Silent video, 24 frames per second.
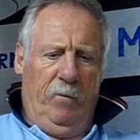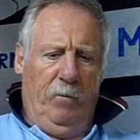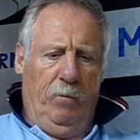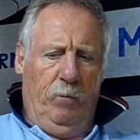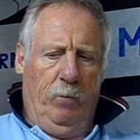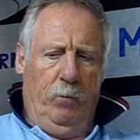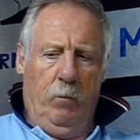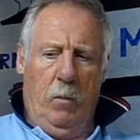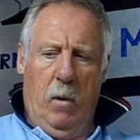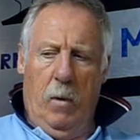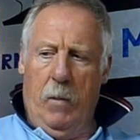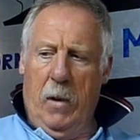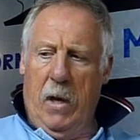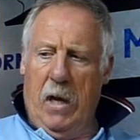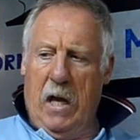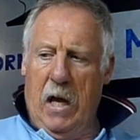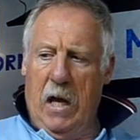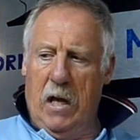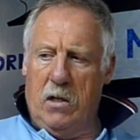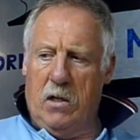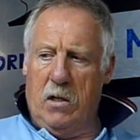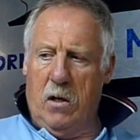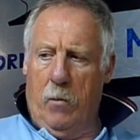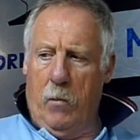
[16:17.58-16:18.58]
maybe
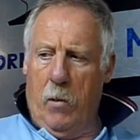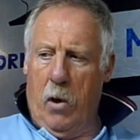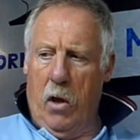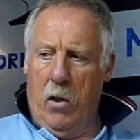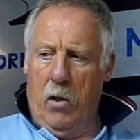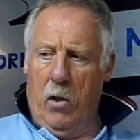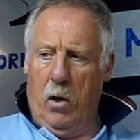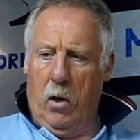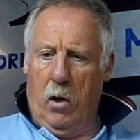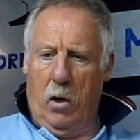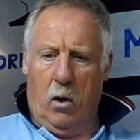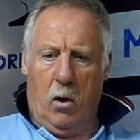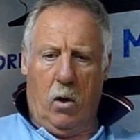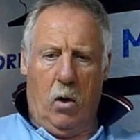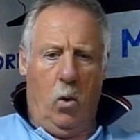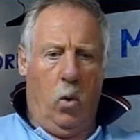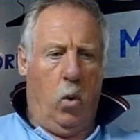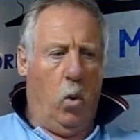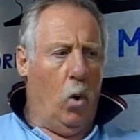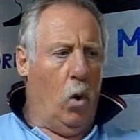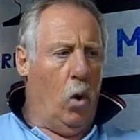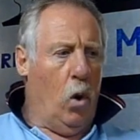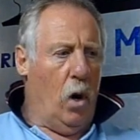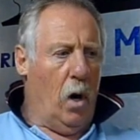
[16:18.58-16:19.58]
get some other
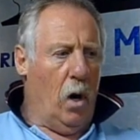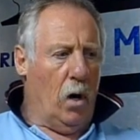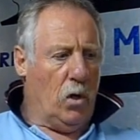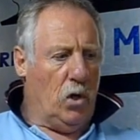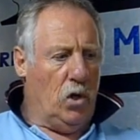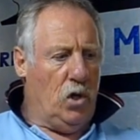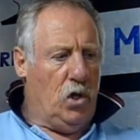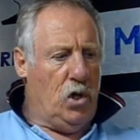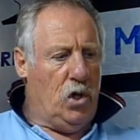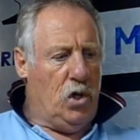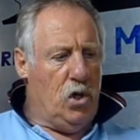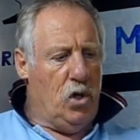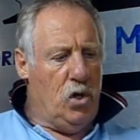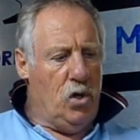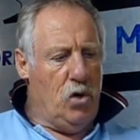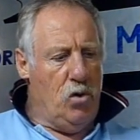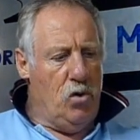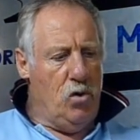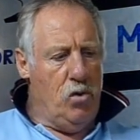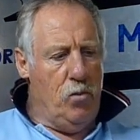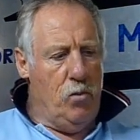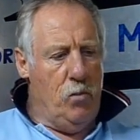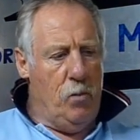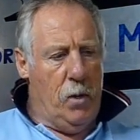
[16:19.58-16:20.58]
quarter
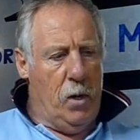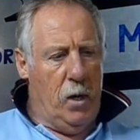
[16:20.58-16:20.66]
tube